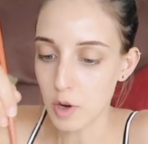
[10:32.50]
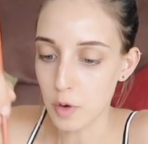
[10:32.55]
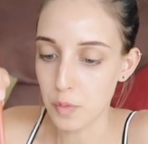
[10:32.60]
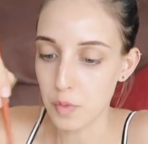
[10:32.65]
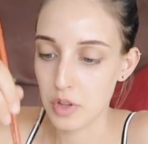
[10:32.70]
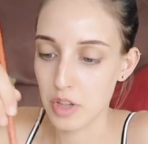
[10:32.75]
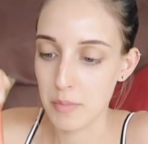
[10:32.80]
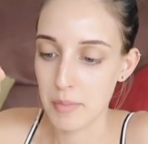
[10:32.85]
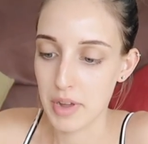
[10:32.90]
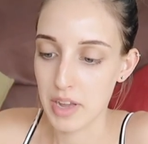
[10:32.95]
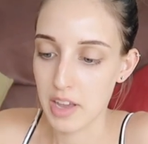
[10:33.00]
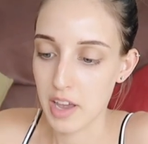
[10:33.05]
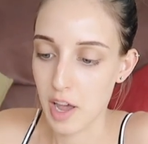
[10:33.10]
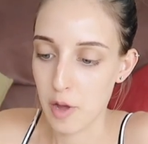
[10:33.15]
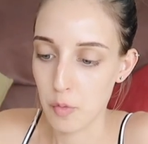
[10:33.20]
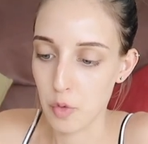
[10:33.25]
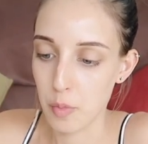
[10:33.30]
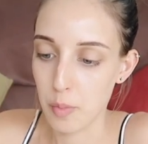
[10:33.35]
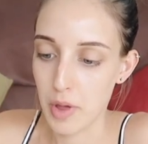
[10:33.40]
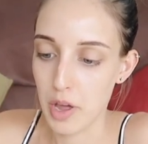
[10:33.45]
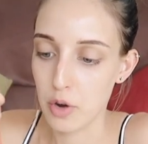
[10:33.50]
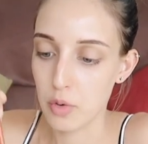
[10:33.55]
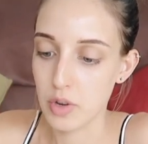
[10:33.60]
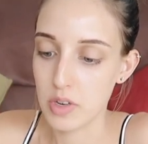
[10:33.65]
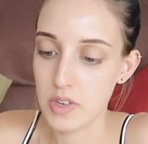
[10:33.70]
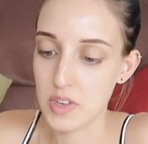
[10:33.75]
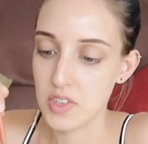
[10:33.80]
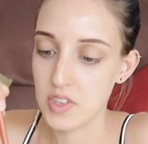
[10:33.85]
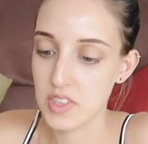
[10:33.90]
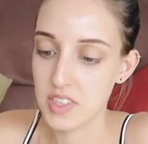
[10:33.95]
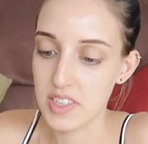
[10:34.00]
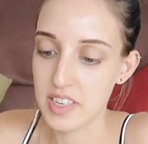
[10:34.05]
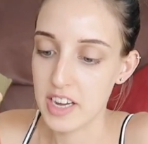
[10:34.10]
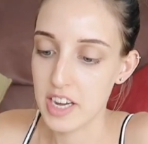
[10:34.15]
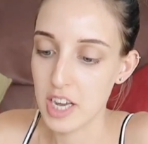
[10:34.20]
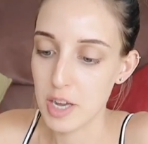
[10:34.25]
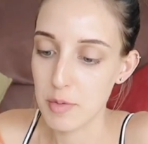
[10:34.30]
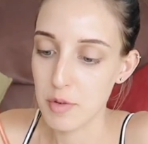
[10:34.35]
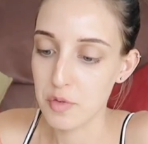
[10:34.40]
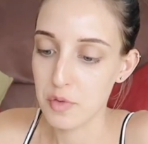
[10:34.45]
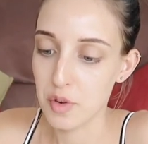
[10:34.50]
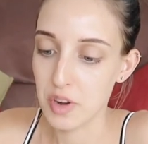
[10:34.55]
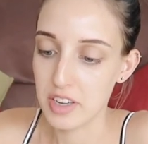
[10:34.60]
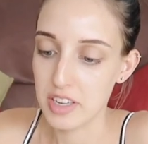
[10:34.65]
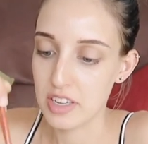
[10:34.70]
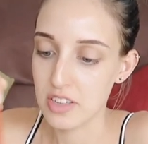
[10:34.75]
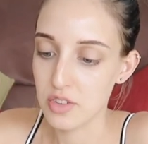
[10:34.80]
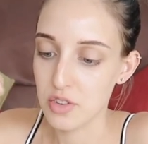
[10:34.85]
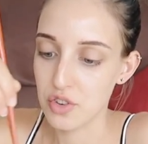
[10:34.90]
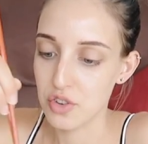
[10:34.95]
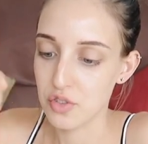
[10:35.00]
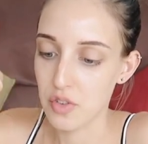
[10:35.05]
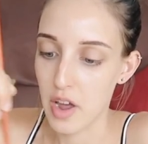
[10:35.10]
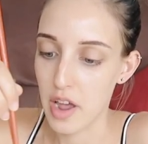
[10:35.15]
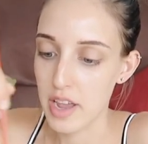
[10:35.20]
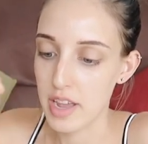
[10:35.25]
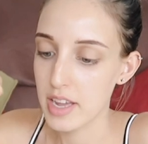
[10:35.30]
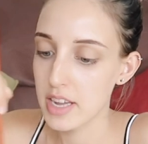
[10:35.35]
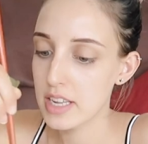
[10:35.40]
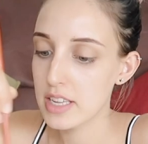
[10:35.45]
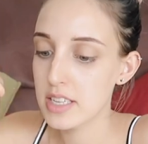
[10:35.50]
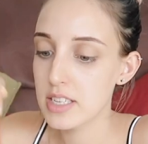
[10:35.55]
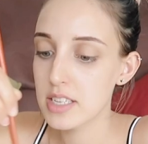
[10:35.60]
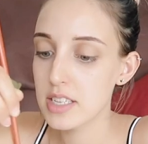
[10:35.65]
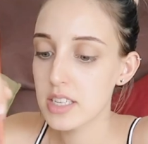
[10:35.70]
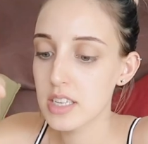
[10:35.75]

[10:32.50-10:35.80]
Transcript: Hopefully my camera battery doesn't die before I get to try it.